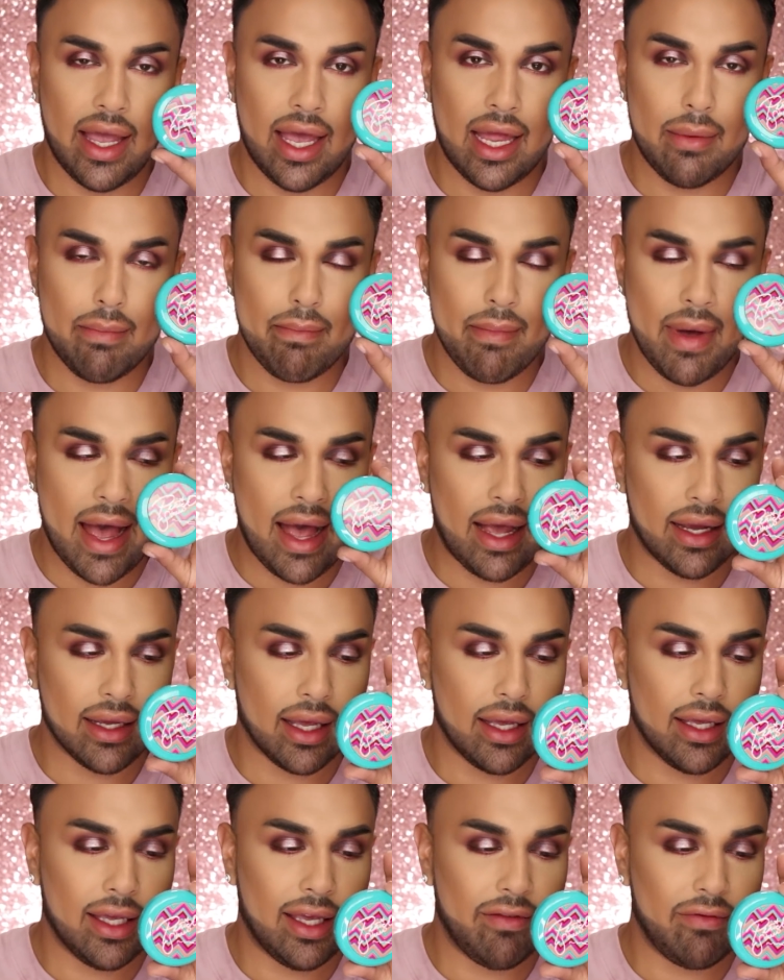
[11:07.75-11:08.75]
and
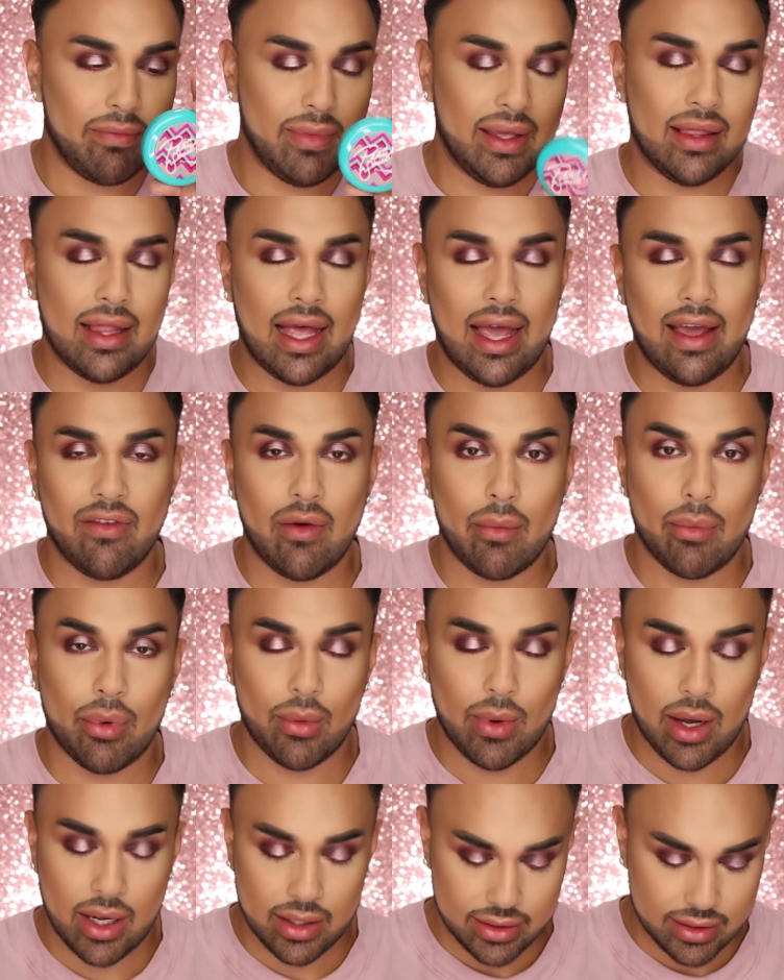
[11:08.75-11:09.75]
MAC Give Me Life
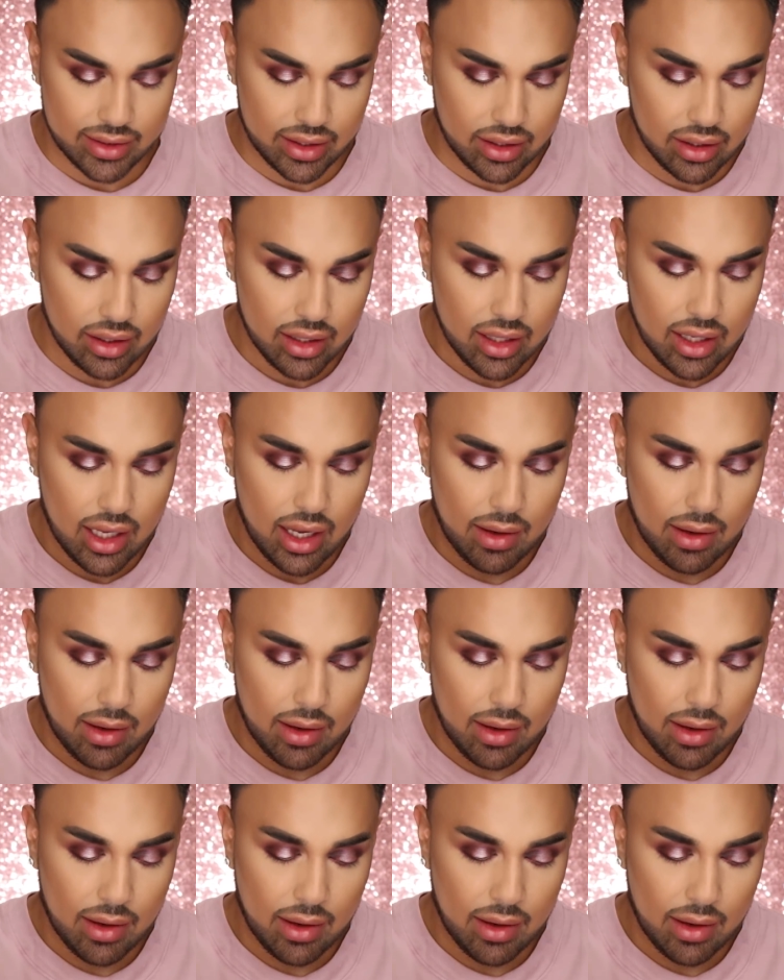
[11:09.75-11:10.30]
bronzer.